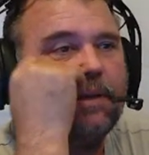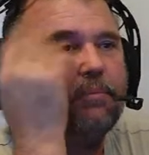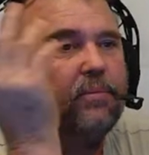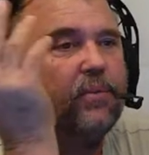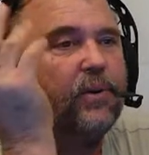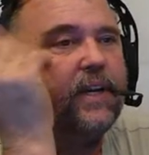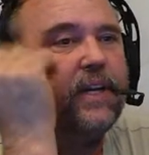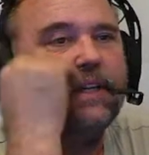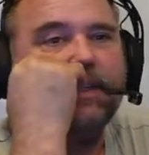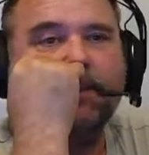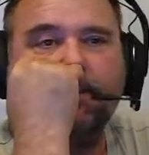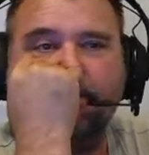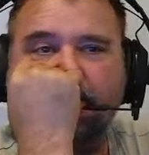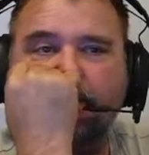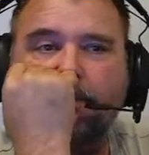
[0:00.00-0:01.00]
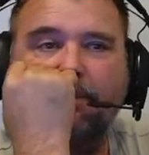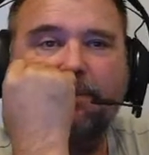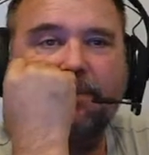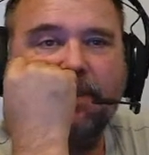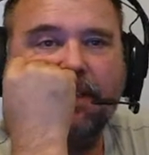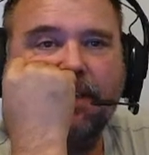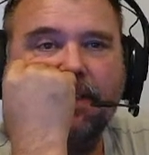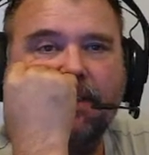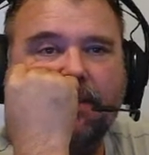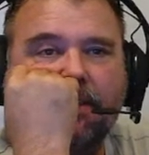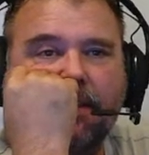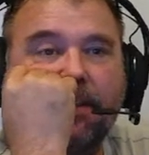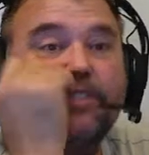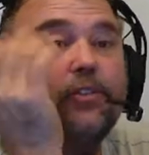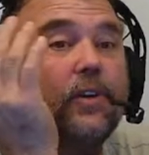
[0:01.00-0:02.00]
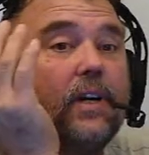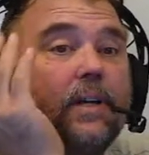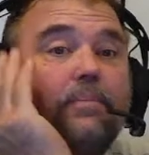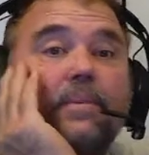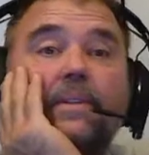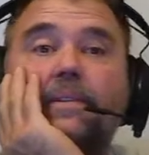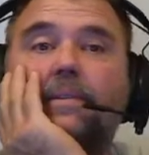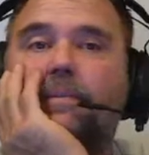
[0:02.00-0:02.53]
a break, a drop,